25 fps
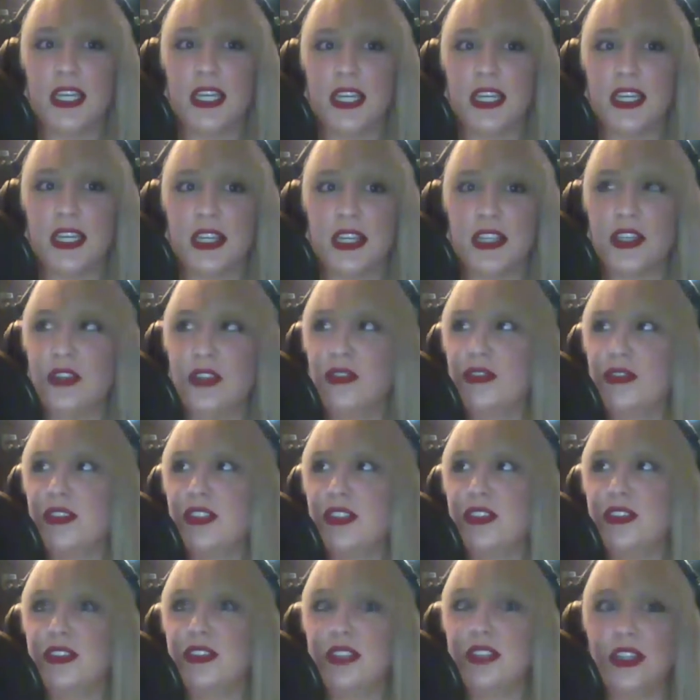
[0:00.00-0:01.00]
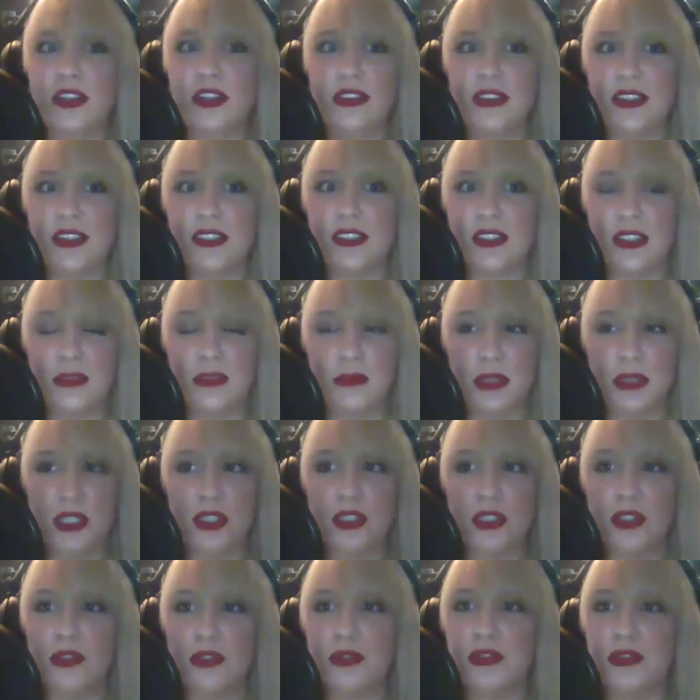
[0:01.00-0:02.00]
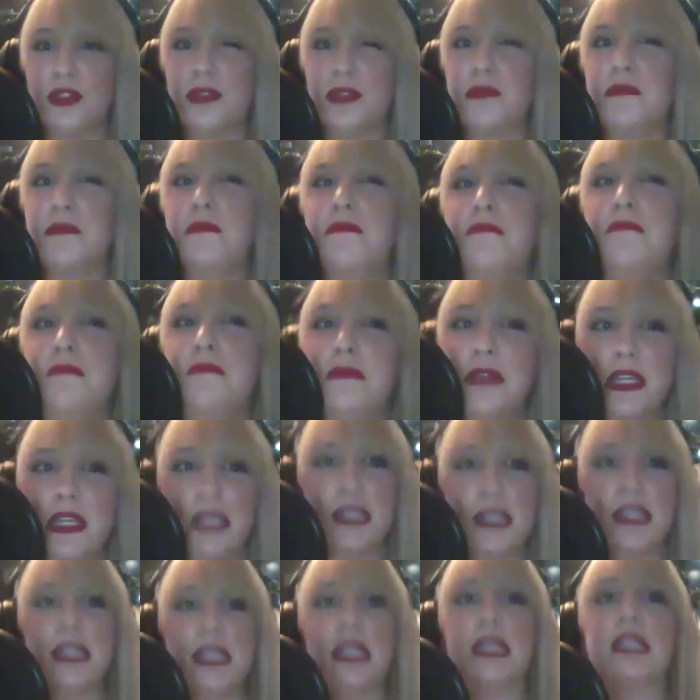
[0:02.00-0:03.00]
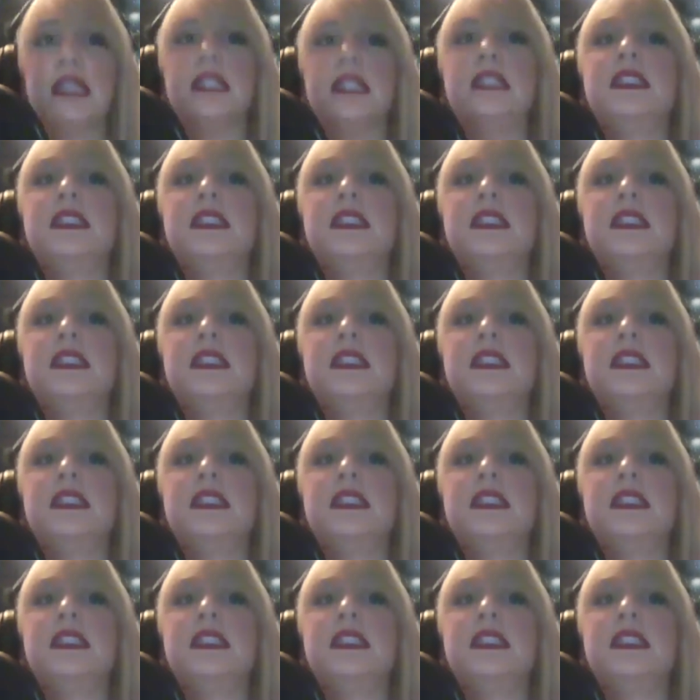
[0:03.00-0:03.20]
you've seriously misused millions